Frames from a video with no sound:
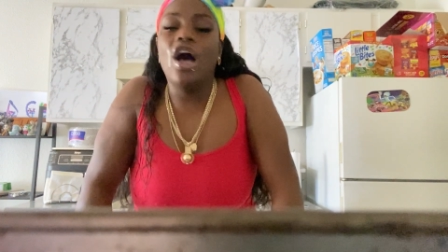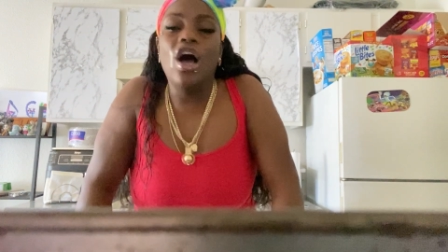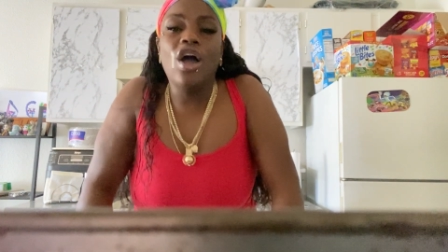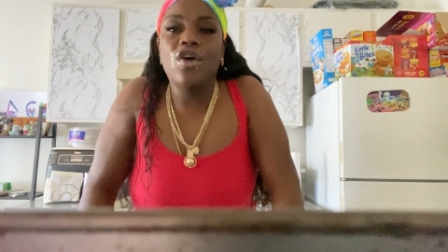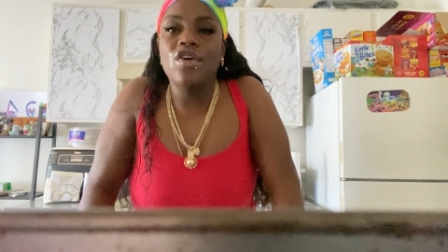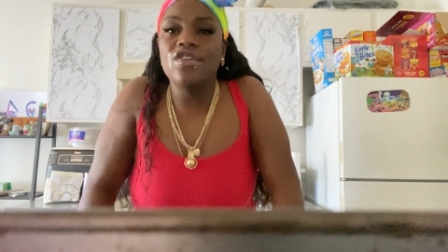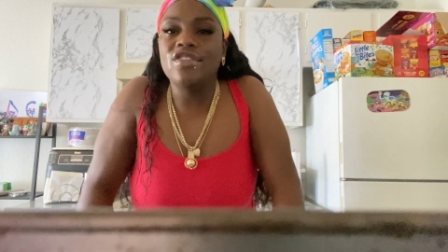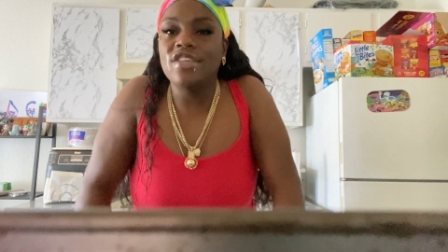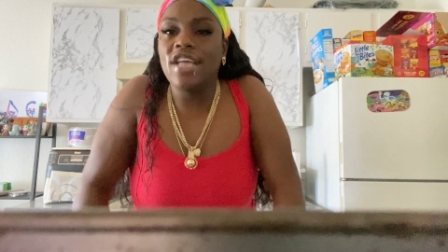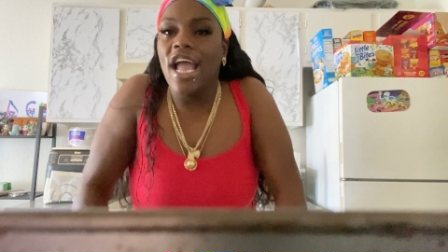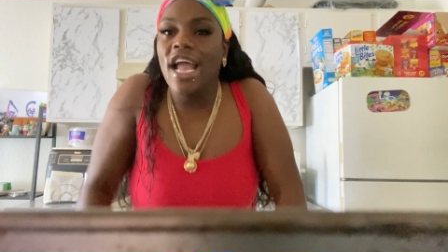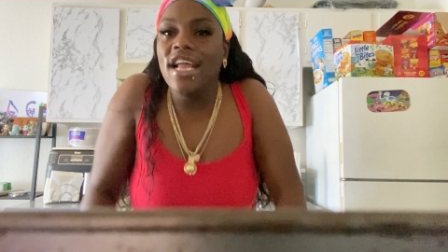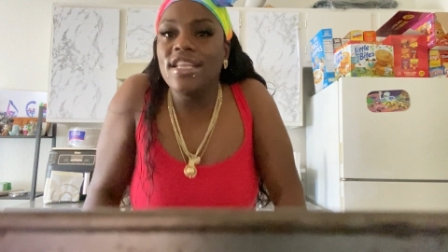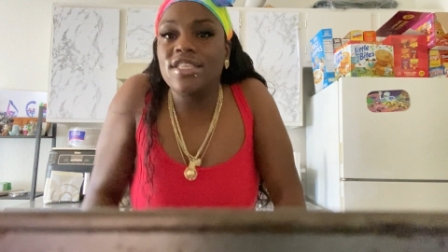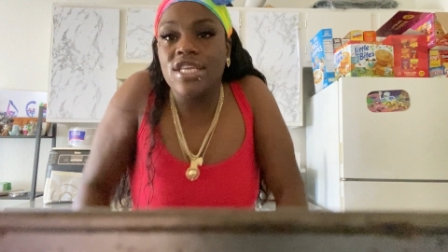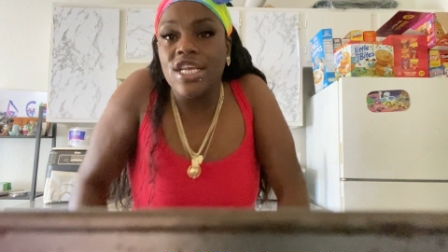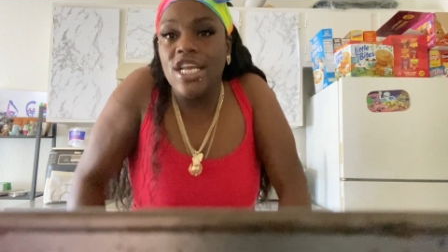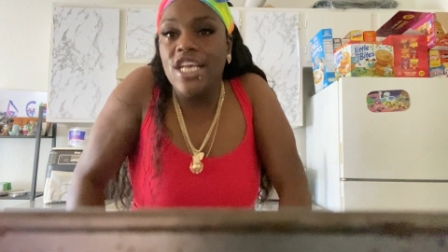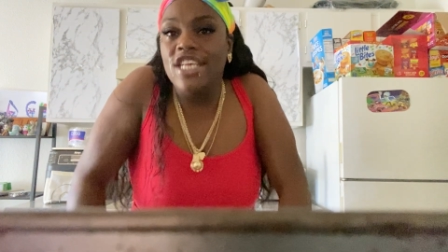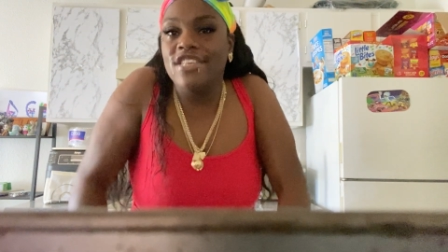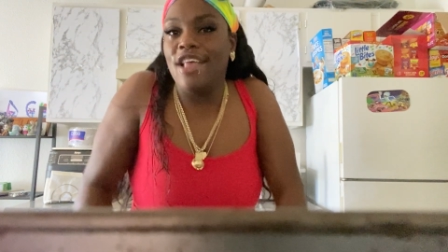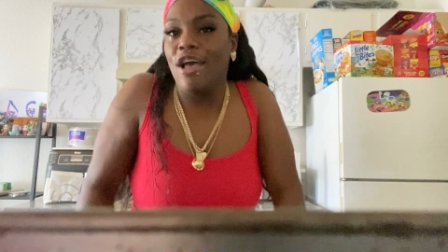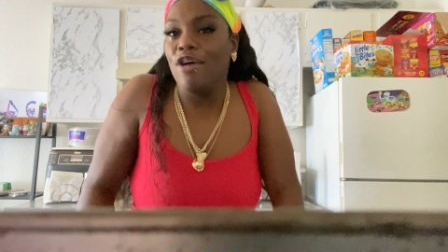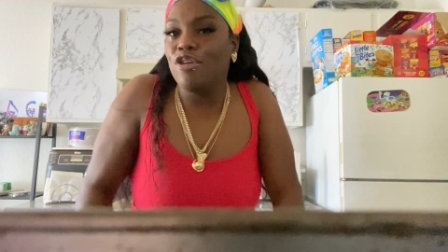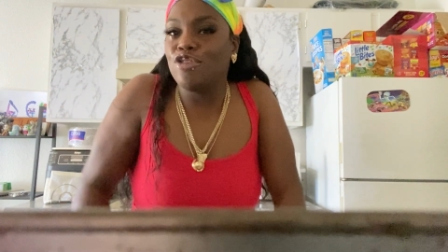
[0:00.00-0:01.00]
uncles and
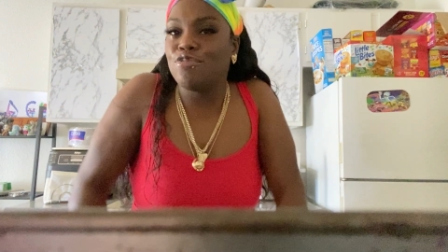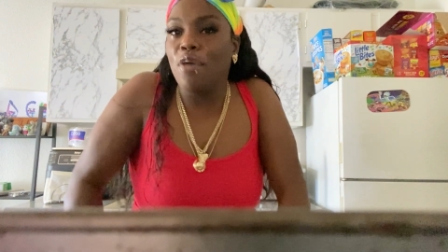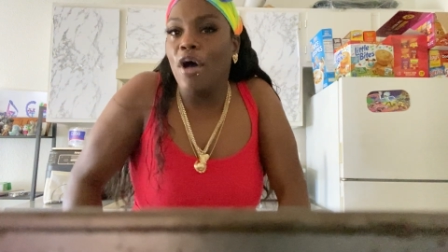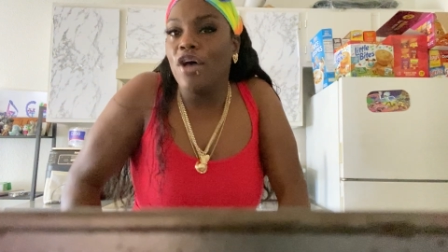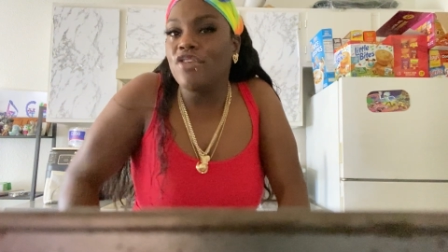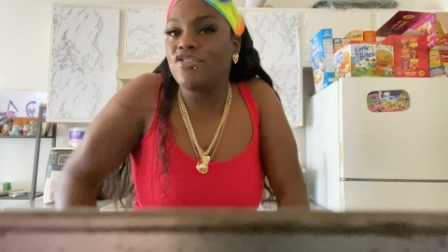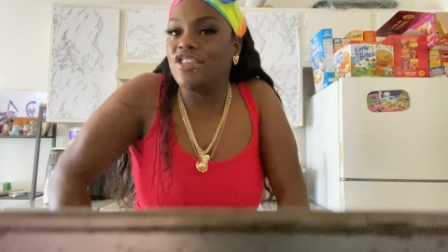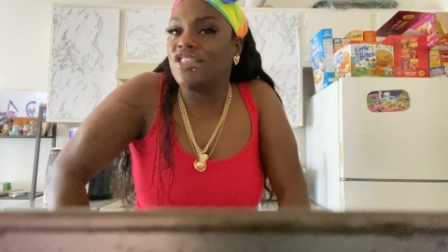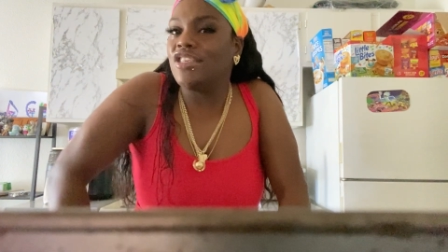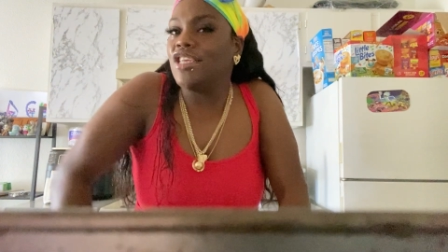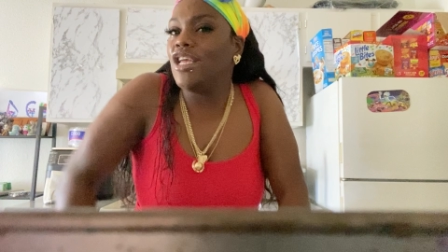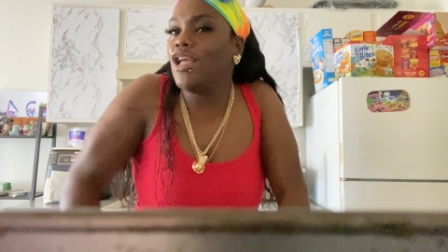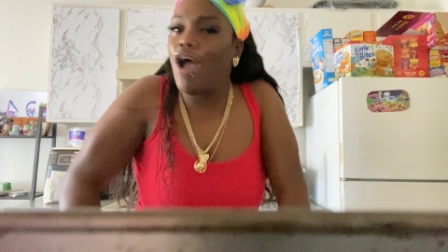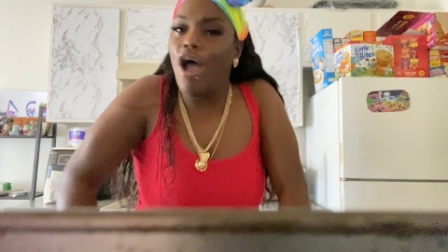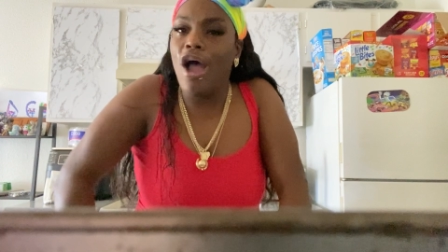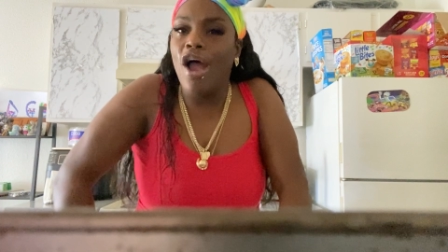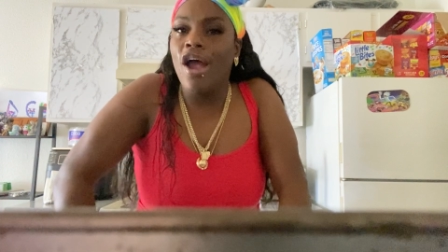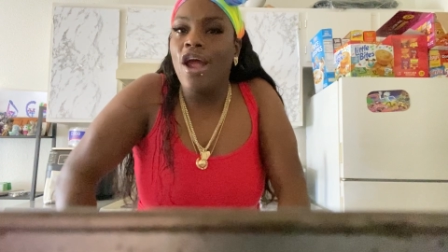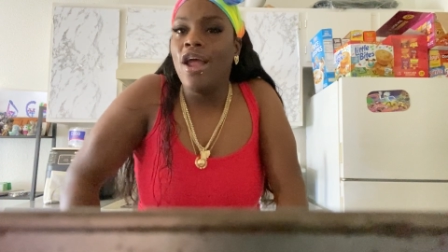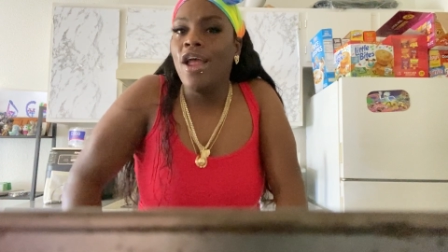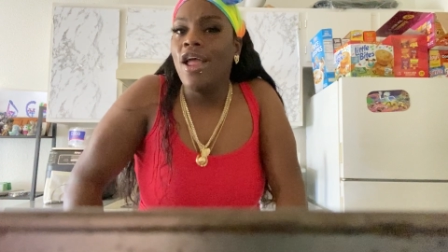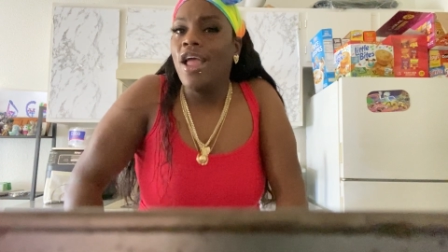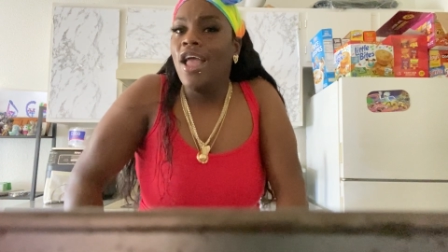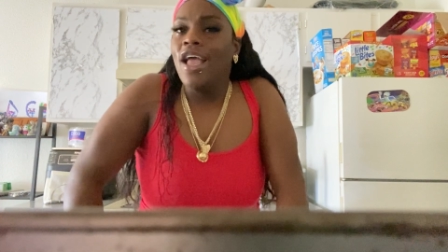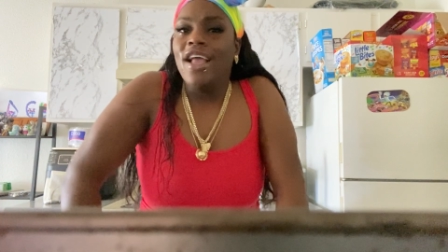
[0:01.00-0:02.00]
aunties that was supposed to see
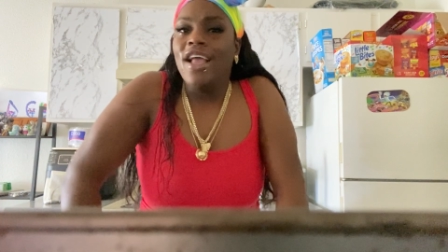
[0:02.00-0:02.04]
our